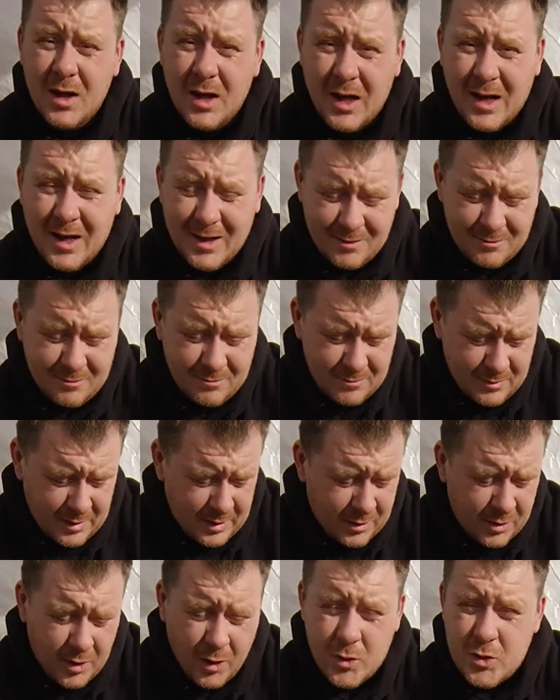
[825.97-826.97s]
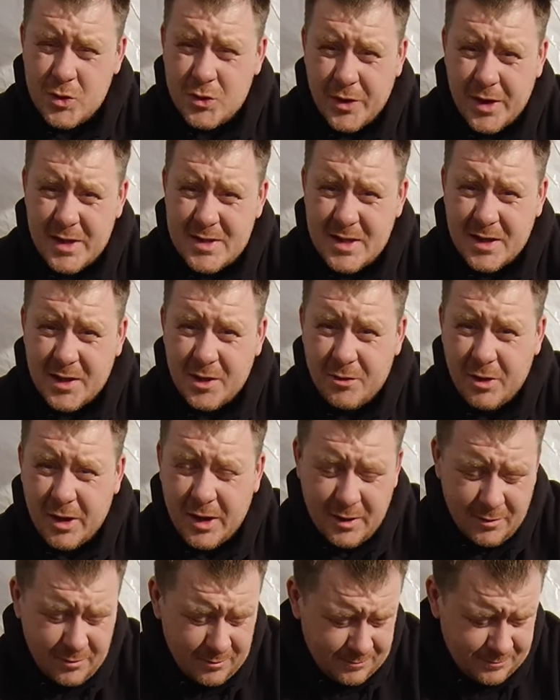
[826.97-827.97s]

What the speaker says: and it'll go straight in your rig.